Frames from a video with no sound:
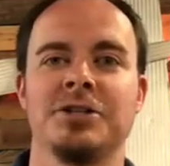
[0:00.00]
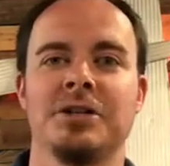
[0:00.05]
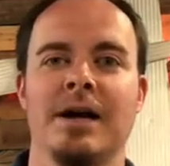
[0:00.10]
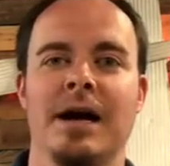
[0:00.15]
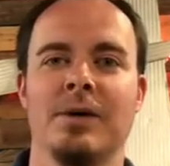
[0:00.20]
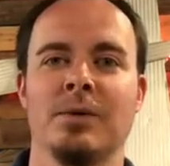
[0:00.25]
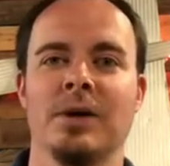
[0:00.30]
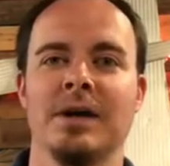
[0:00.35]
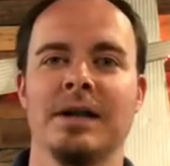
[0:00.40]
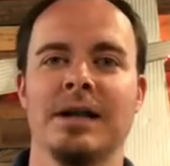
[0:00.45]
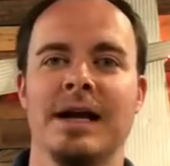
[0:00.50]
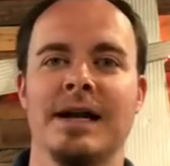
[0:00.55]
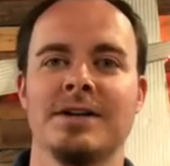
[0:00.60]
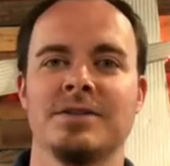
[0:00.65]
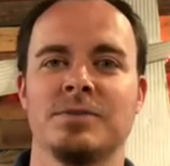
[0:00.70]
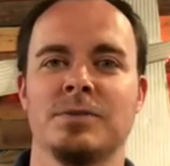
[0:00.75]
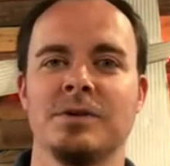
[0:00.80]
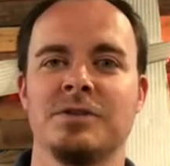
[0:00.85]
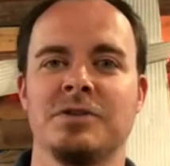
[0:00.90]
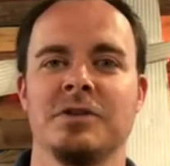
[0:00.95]
I realized
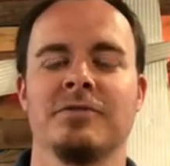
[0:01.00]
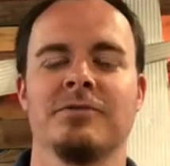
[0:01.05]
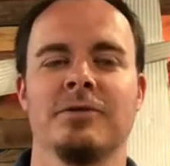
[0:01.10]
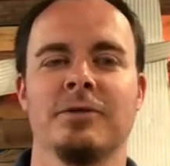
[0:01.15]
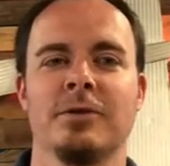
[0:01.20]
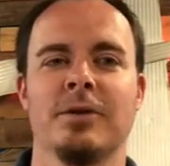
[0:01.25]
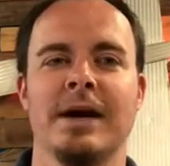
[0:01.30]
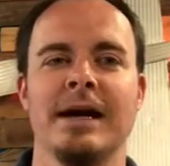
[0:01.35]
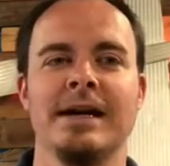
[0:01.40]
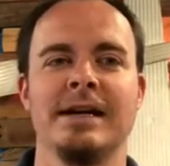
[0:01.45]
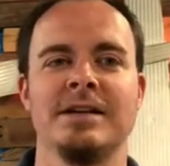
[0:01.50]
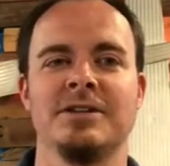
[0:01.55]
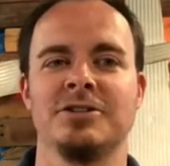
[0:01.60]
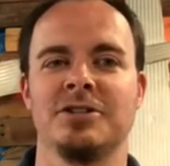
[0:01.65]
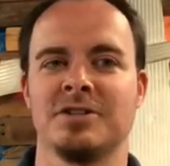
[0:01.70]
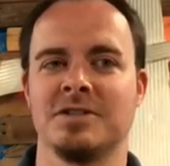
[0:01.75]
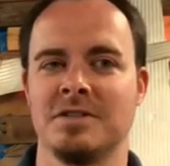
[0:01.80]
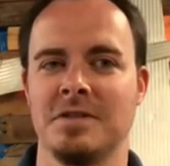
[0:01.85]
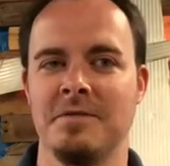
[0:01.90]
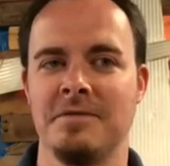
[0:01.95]
we took for granted
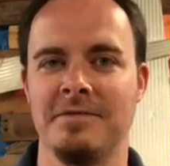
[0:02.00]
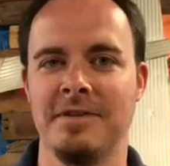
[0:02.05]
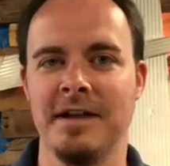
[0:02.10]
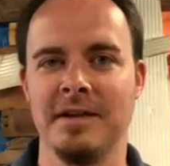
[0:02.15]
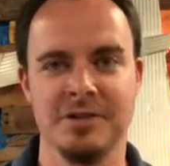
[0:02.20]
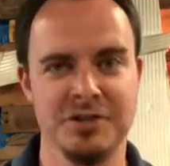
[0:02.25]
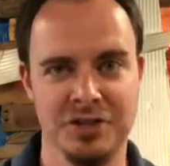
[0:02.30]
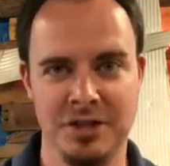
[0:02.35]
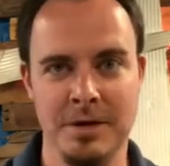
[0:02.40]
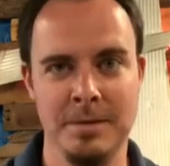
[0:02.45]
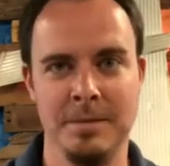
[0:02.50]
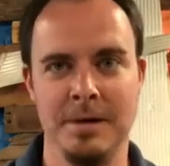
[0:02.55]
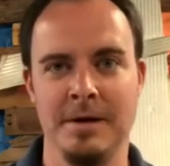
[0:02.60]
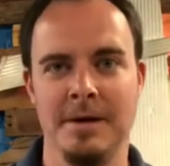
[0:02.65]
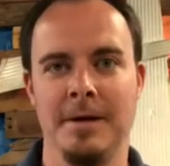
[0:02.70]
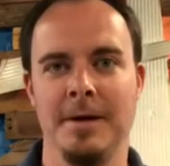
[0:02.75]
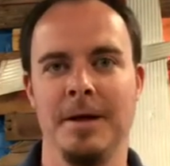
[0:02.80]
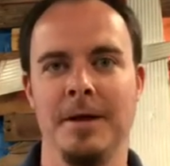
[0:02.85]
just the fellowship